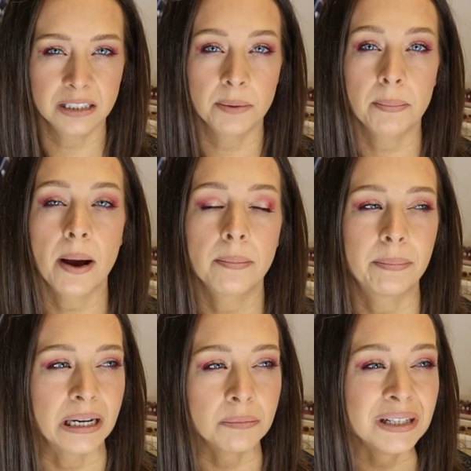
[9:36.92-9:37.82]
lip
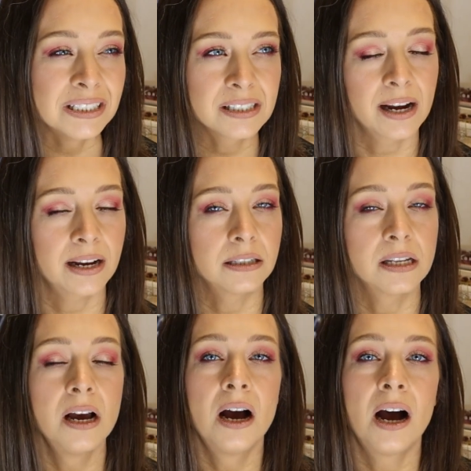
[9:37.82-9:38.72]
pigments, I guess.
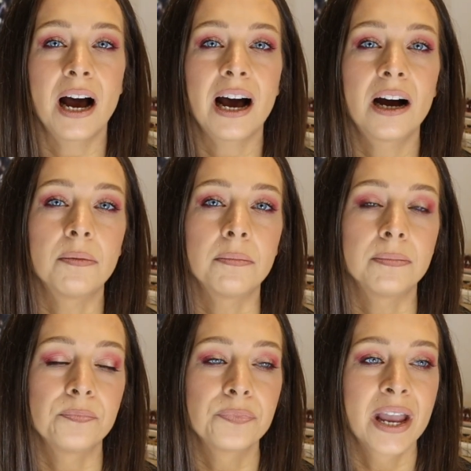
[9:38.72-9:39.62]
Um,